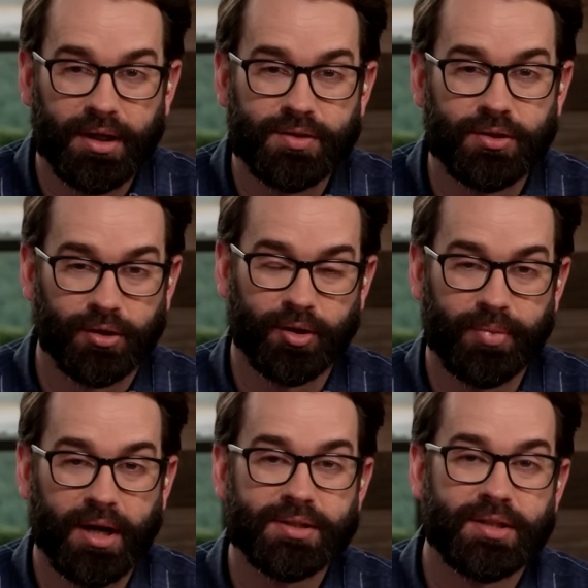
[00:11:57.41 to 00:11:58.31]
It's girl
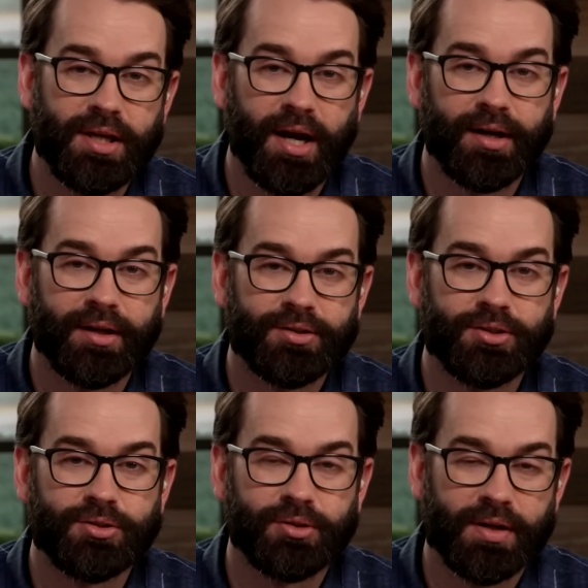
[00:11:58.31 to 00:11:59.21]
boss Tiana, and
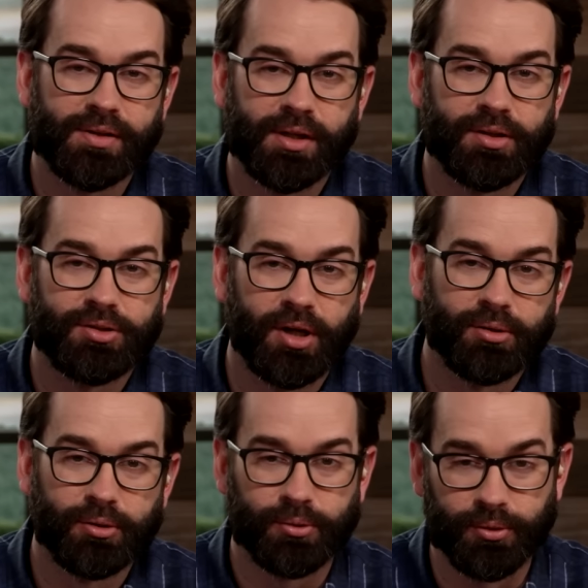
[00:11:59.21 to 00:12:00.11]
she's dressed like a
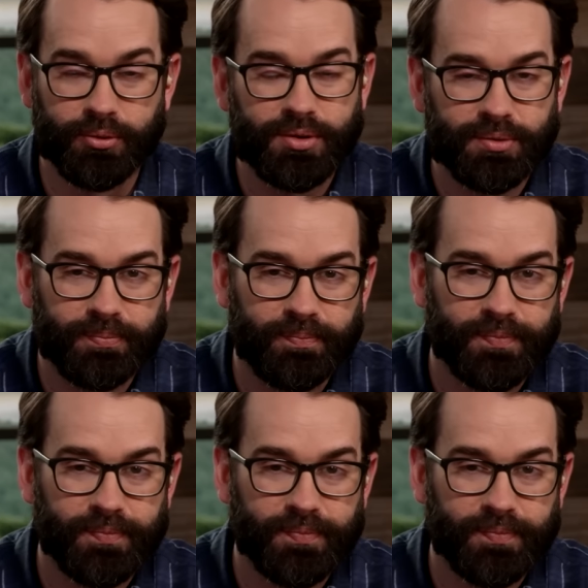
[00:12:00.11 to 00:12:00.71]
jungle cruise."